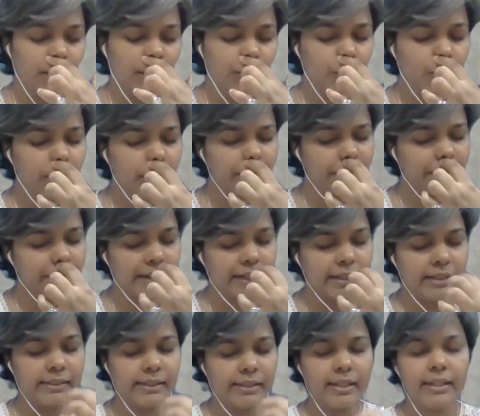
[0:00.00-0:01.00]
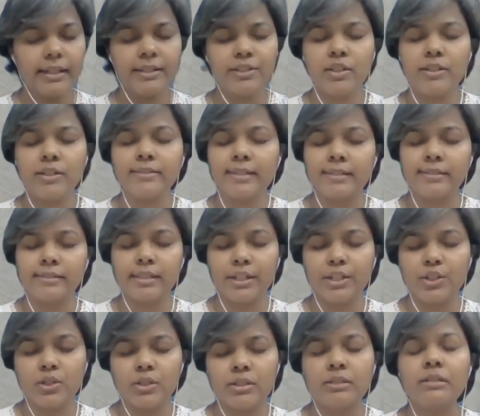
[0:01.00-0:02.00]
You may feel a little itching
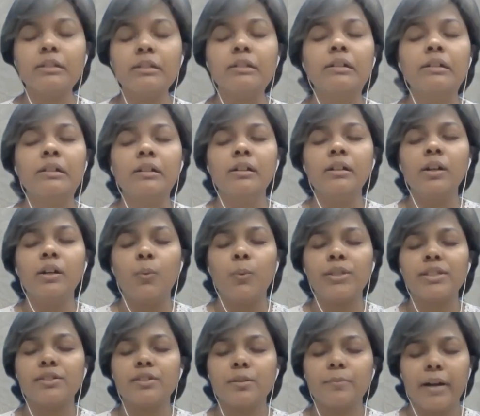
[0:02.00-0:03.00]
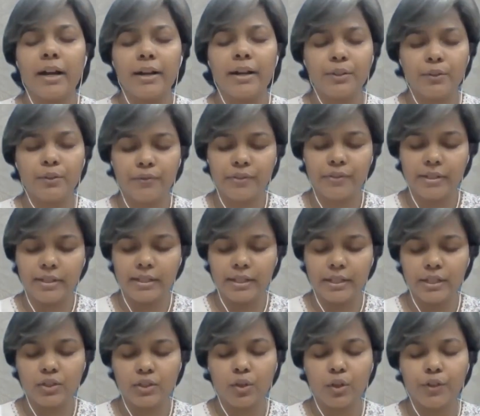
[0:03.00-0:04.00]
sensation, which is a part of
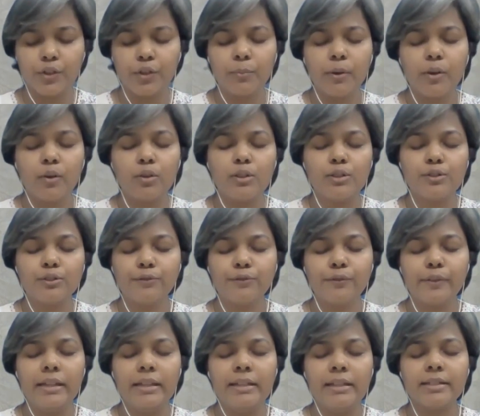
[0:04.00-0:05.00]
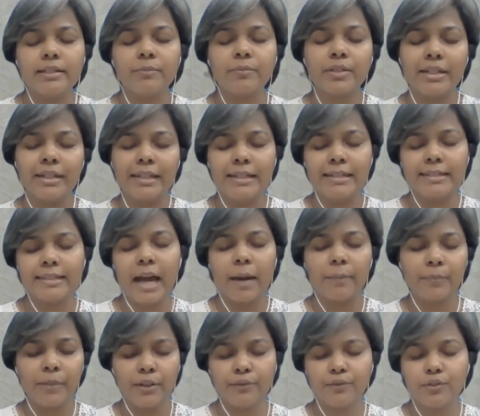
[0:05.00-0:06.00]
release, or you may also feel some release
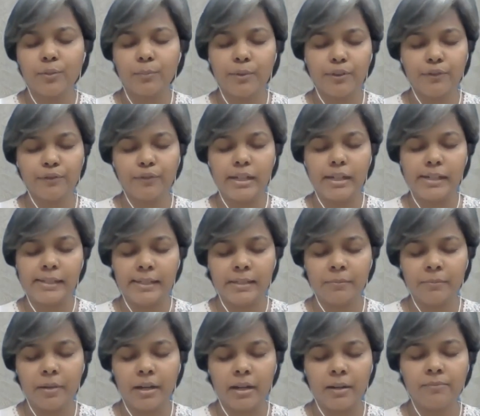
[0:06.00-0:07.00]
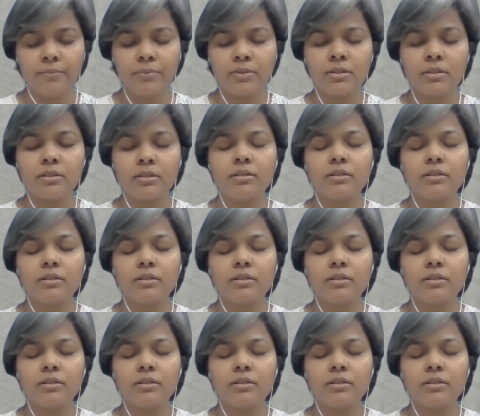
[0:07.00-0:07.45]
happening from your feet and palms.